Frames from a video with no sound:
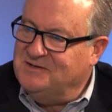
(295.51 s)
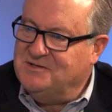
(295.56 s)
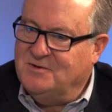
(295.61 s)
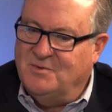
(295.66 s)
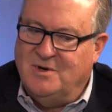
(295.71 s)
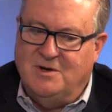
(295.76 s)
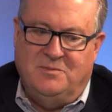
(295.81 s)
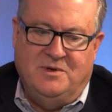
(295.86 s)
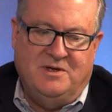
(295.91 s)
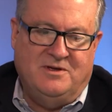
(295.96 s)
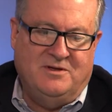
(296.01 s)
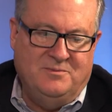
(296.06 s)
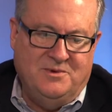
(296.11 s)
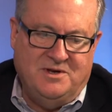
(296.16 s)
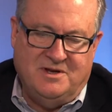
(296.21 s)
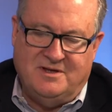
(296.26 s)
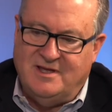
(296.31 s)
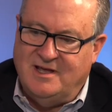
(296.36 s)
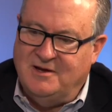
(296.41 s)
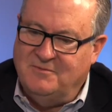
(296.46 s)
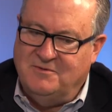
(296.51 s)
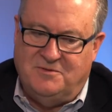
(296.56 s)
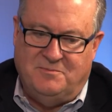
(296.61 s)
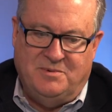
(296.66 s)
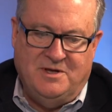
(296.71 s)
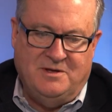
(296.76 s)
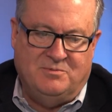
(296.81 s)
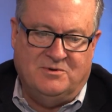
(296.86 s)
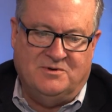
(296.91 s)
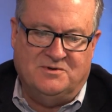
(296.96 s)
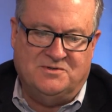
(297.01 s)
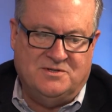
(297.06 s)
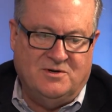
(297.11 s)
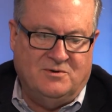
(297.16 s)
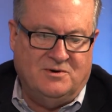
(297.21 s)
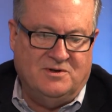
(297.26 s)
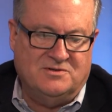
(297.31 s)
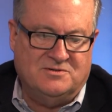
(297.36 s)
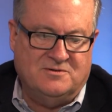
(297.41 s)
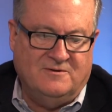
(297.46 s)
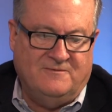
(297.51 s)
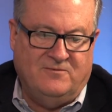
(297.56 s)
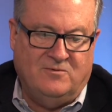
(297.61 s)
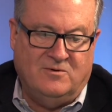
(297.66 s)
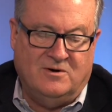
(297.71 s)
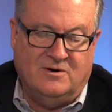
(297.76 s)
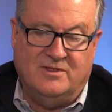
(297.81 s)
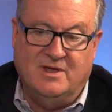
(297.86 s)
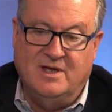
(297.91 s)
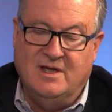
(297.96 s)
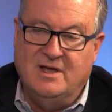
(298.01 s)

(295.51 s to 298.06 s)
the way we communicate with people, so on and so forth.